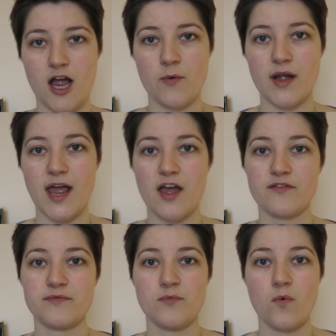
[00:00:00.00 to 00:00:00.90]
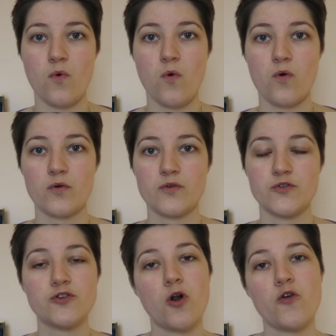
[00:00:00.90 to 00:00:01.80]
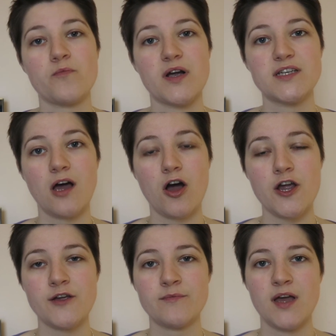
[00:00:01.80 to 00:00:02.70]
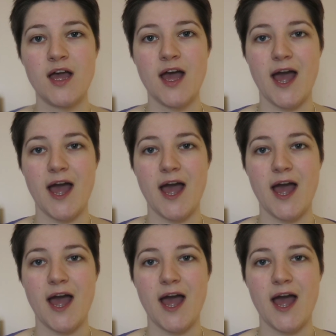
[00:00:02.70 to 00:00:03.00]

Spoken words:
I'm going to have more control over my time,